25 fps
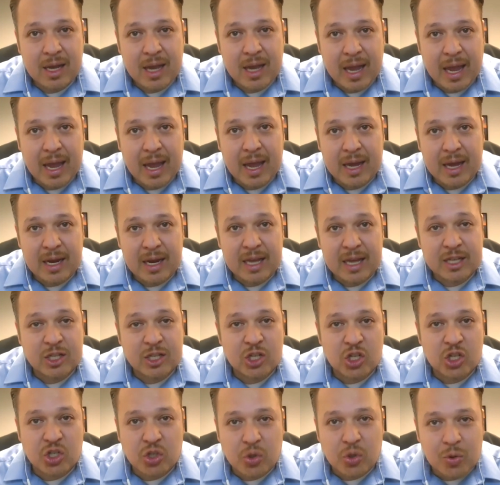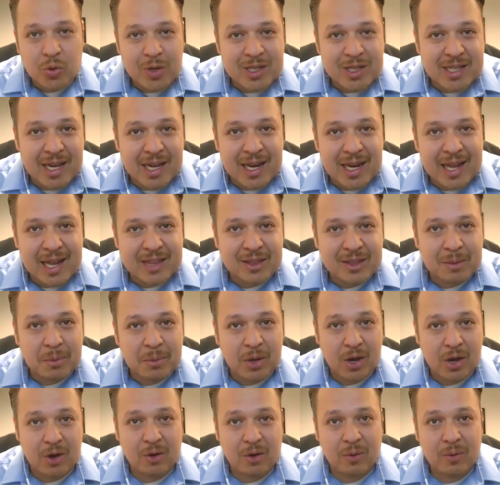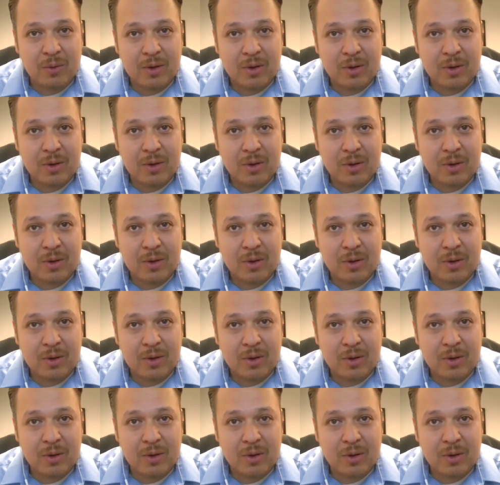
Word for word: And as soon as I let them go,